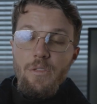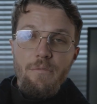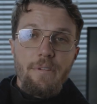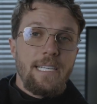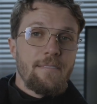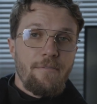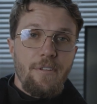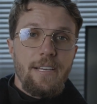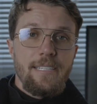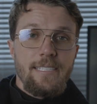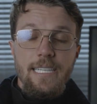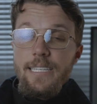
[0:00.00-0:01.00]
The reason for
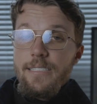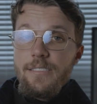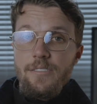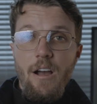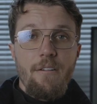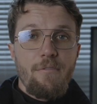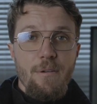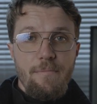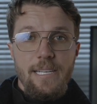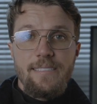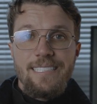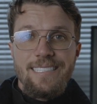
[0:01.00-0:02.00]
this is software
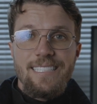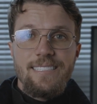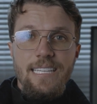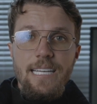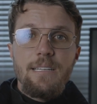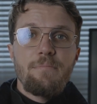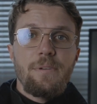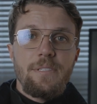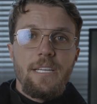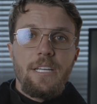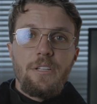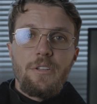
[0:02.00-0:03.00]
businesses in
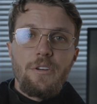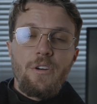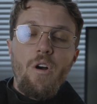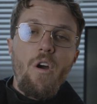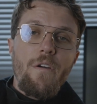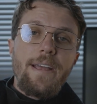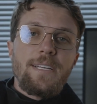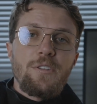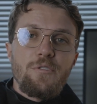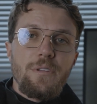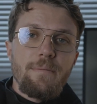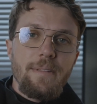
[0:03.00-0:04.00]
particular are
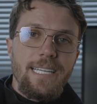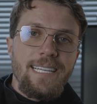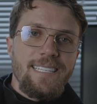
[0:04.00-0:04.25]
extremely